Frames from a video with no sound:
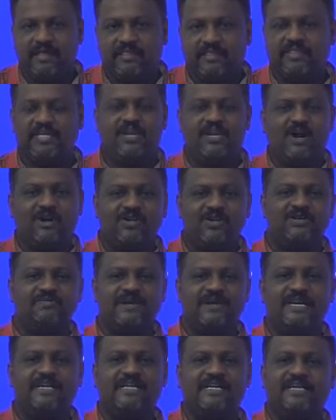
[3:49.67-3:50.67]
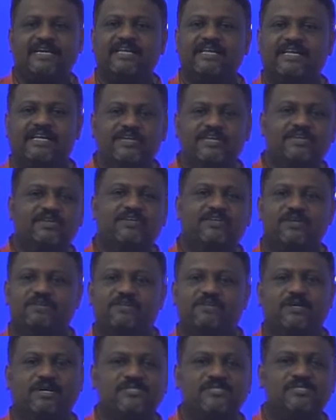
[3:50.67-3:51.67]
then automatically your
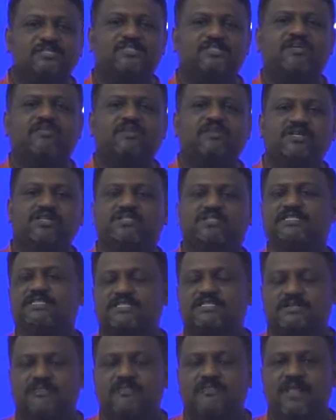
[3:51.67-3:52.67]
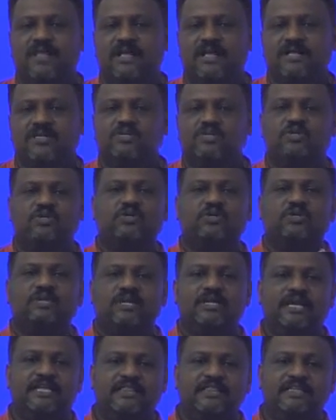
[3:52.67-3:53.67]
processor resets.
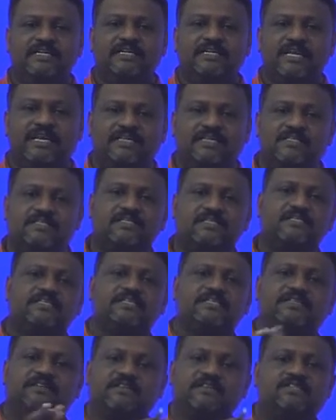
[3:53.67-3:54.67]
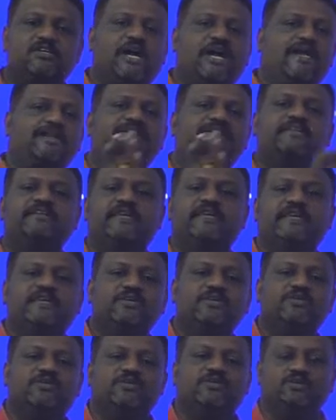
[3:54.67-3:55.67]
So in that case, it is entering
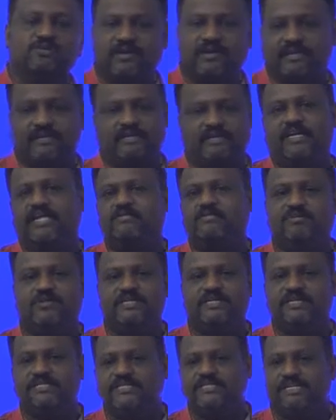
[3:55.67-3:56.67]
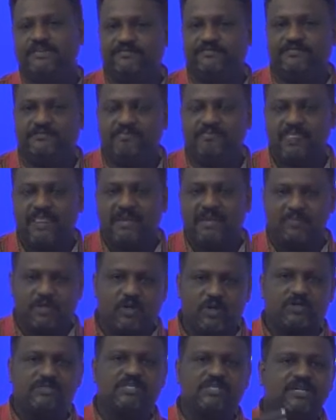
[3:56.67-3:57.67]
into a real mode itself.
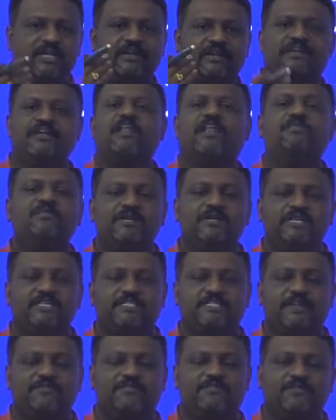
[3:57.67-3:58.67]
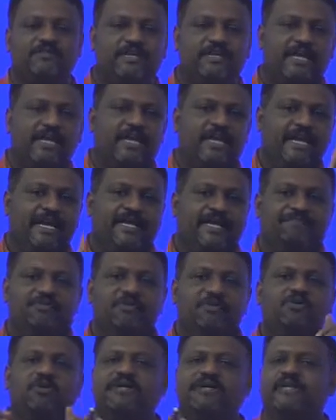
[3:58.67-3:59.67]
Because in a real mode itself only, it
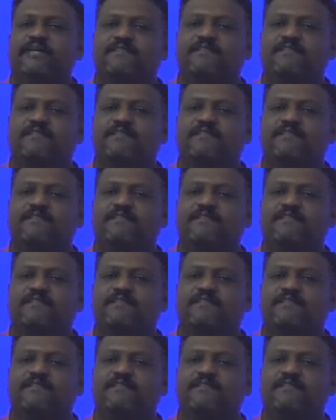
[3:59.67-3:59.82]
will go and